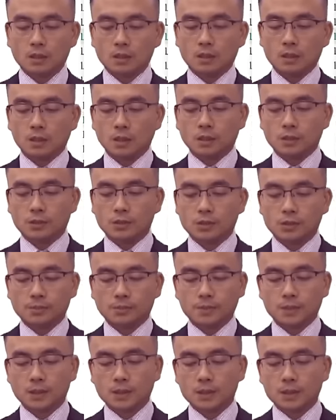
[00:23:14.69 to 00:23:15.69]
that
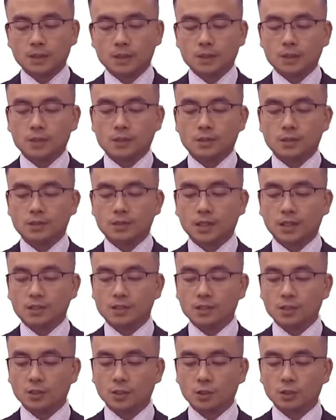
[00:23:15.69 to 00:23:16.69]

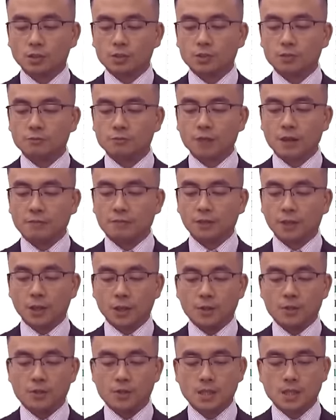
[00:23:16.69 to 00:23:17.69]
$60 of
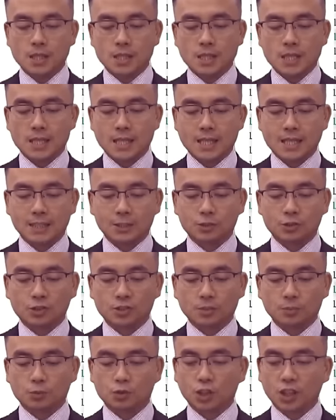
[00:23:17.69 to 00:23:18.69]
revenue and to
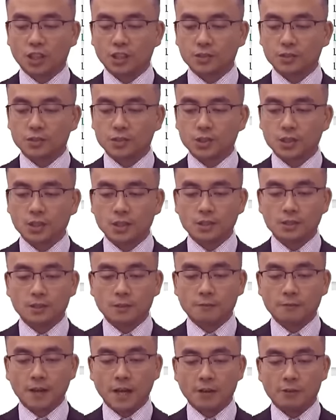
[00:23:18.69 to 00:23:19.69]
subtract
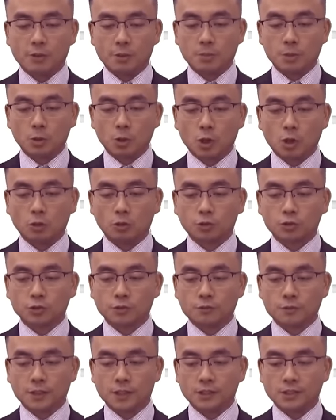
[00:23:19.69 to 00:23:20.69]
the variable cost
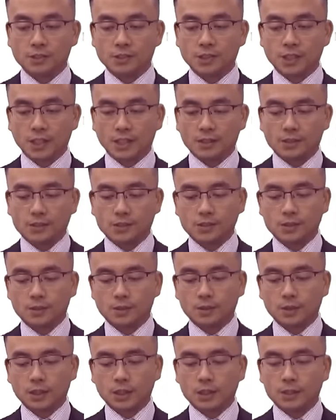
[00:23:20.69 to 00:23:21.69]
of 36,
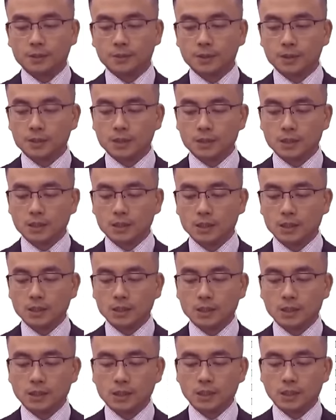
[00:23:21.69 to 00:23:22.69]
okay,
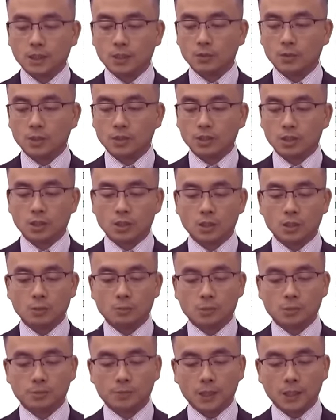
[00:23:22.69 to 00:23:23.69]
and then we
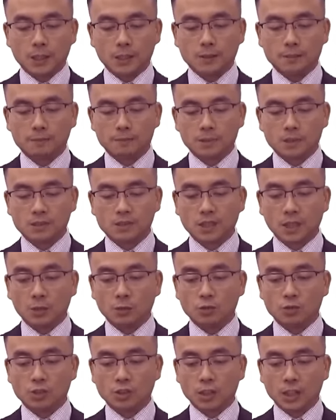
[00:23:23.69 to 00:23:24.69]
times by the
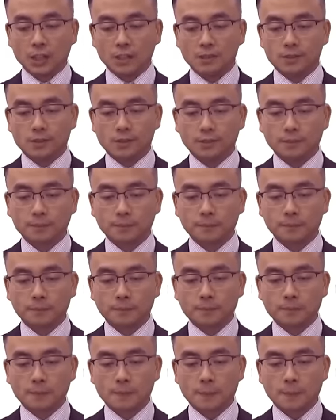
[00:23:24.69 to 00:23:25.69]
sales unit
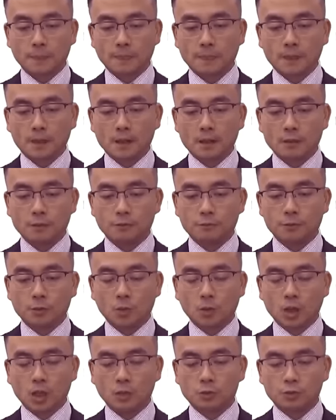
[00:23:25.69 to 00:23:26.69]
of
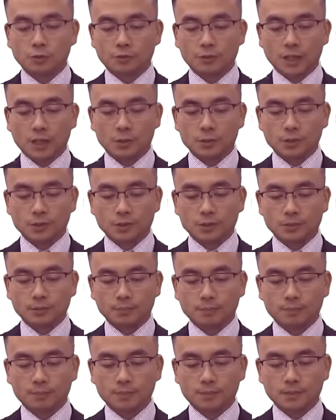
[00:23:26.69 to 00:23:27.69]
400,000,
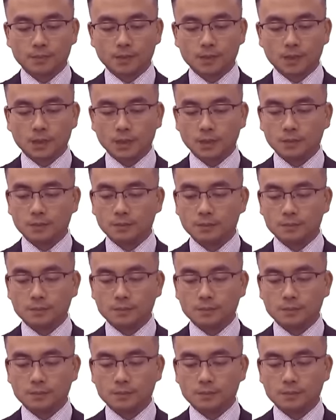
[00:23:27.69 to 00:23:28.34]
okay,